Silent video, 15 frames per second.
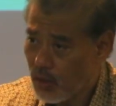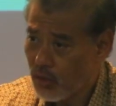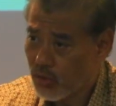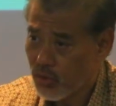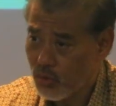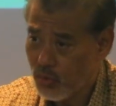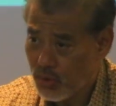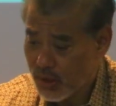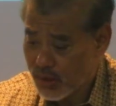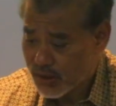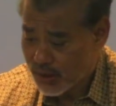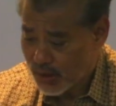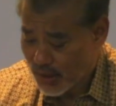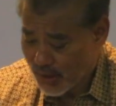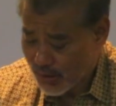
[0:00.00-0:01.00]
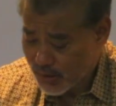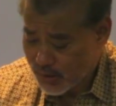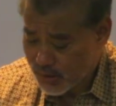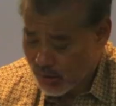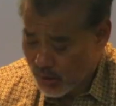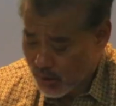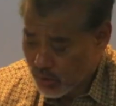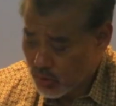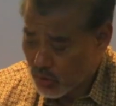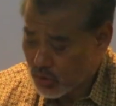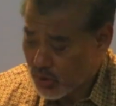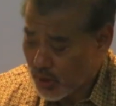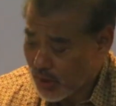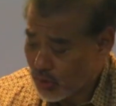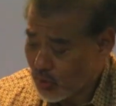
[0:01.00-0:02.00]
through these slides to
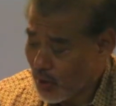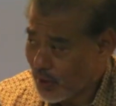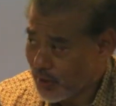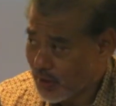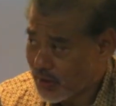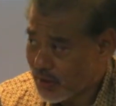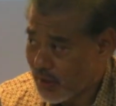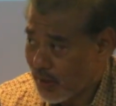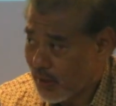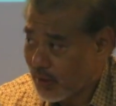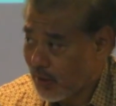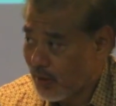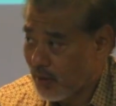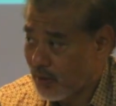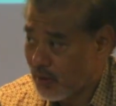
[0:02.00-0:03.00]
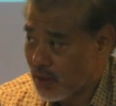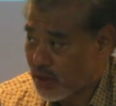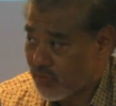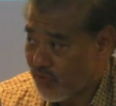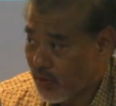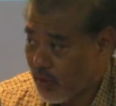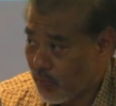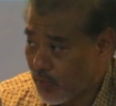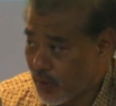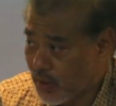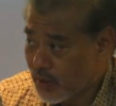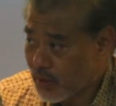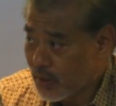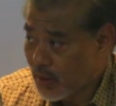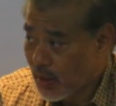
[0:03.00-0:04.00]
try to understand this phenomena,